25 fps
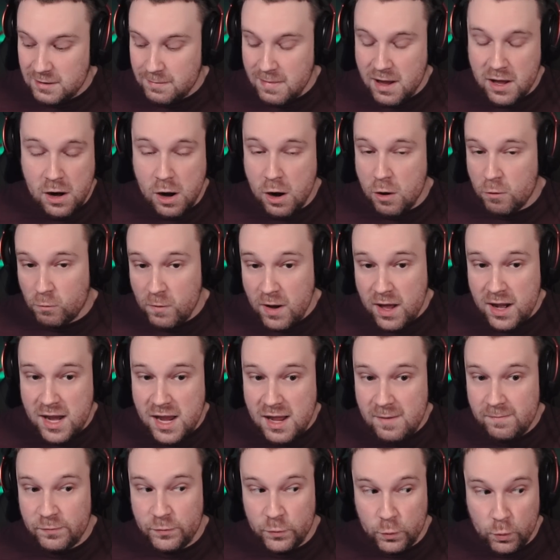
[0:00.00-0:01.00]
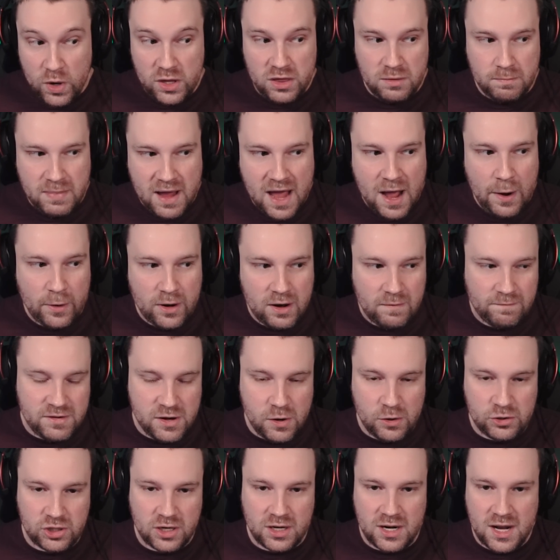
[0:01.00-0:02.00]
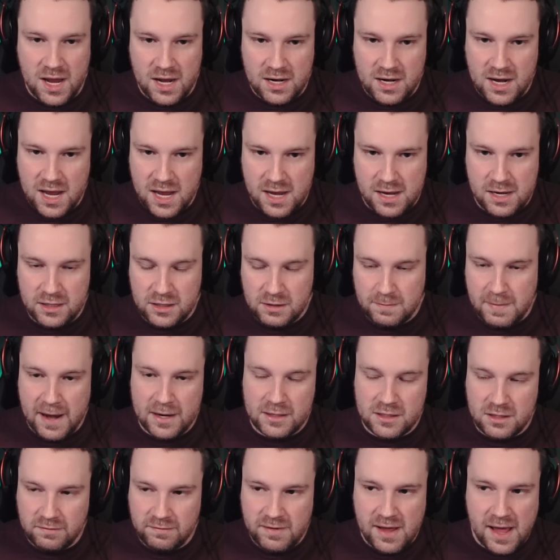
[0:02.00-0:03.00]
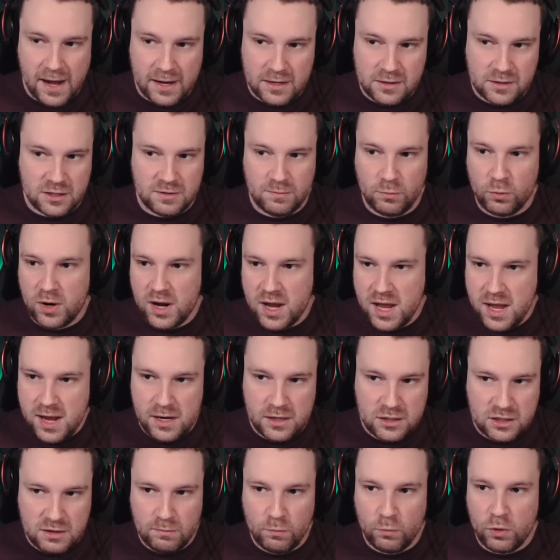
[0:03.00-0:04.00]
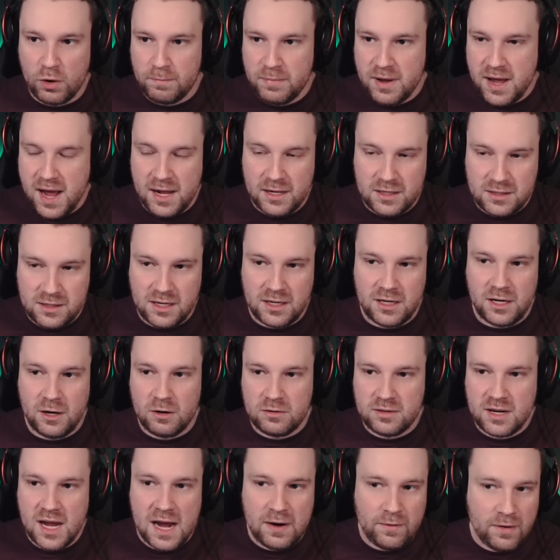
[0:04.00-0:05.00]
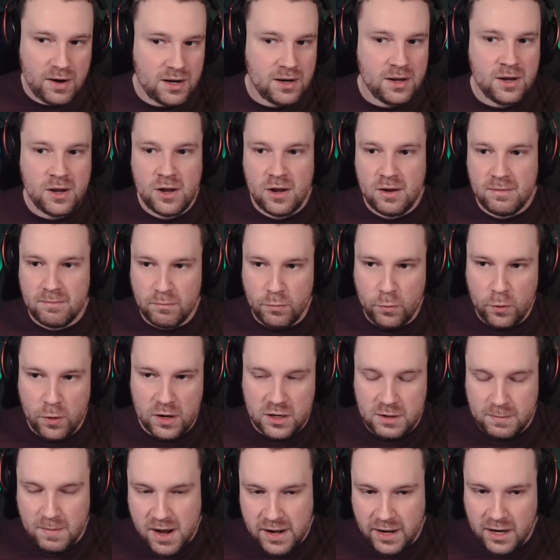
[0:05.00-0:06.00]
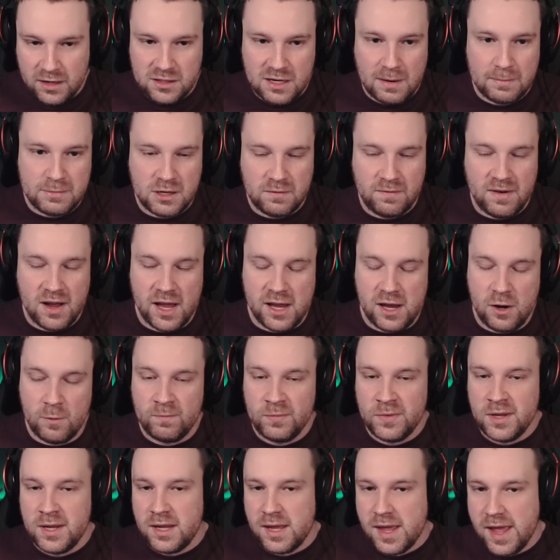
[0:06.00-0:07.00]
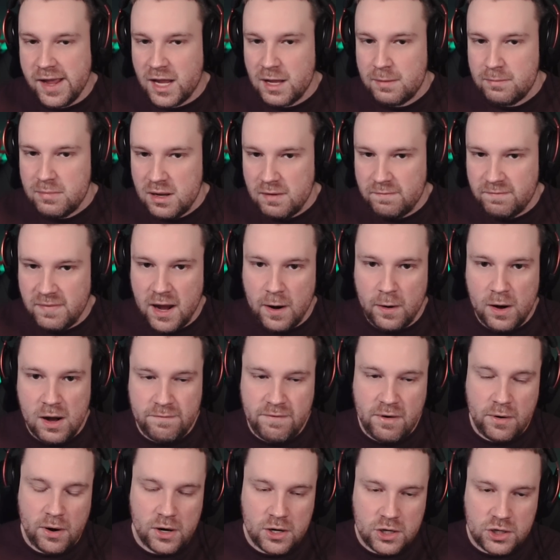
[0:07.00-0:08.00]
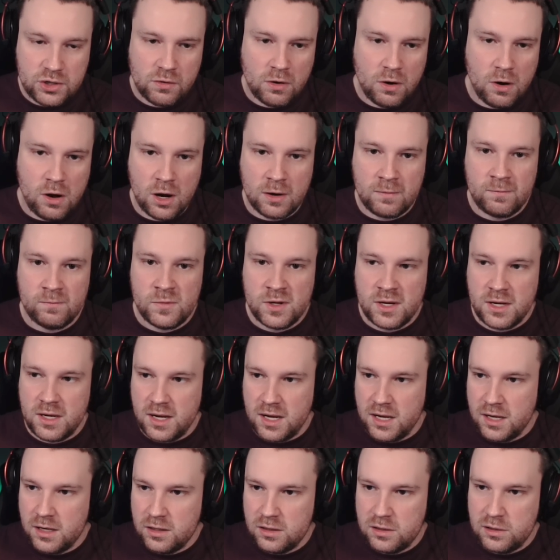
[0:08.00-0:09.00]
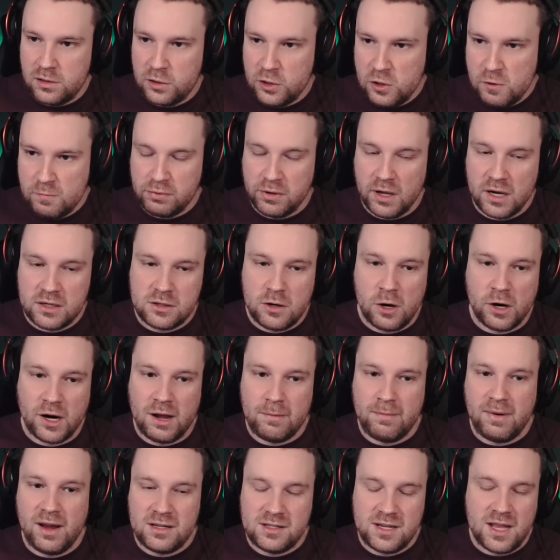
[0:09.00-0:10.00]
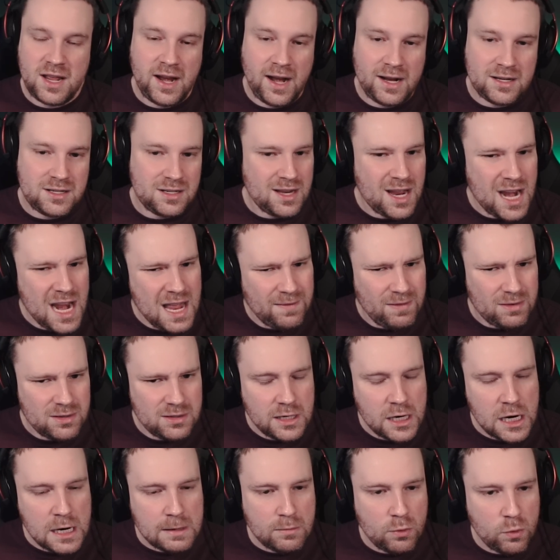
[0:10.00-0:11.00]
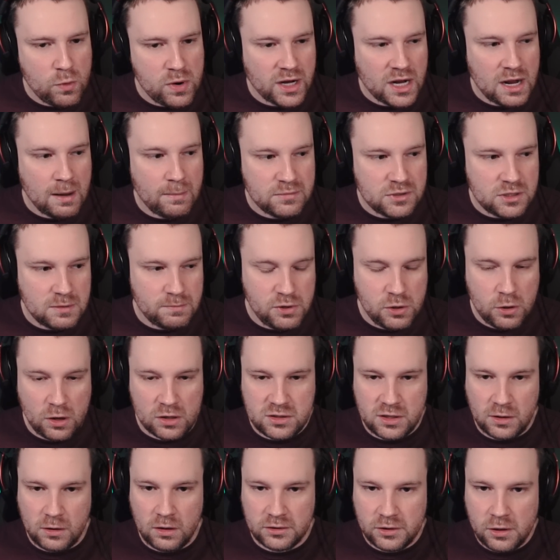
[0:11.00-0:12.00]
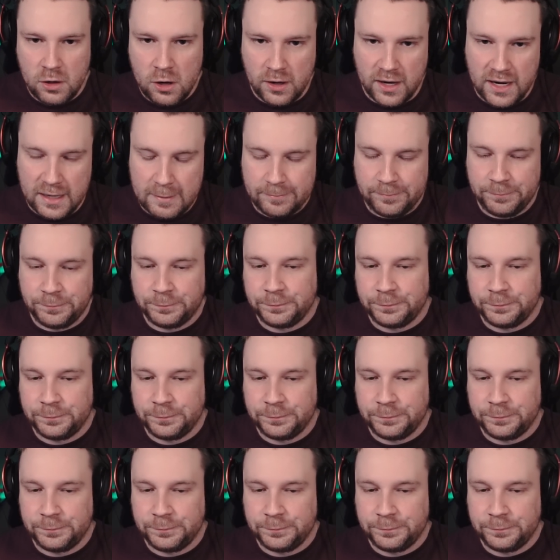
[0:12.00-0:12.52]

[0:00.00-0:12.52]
amount already with power infusion and haste based effects, because more haste, more pets into your Tyrant, more demonic consumption value. It can be very, very strong in 2+ target based settings, not even terrible when it comes to pure single target.